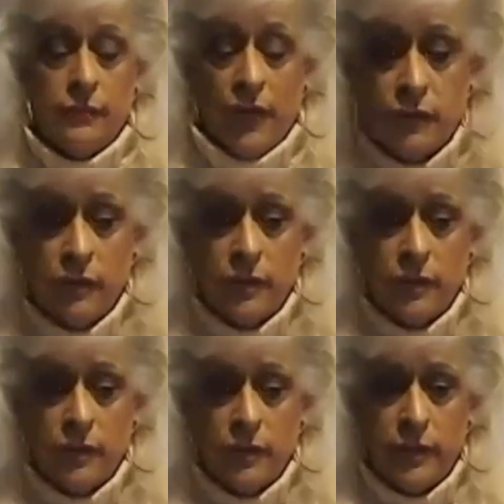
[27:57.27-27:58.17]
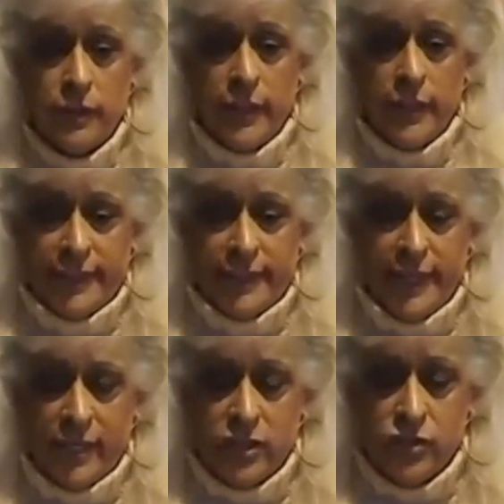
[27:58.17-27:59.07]
The villain
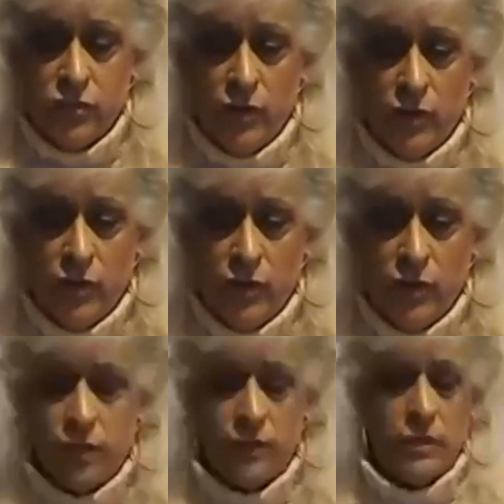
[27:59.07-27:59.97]
is out there trying to kill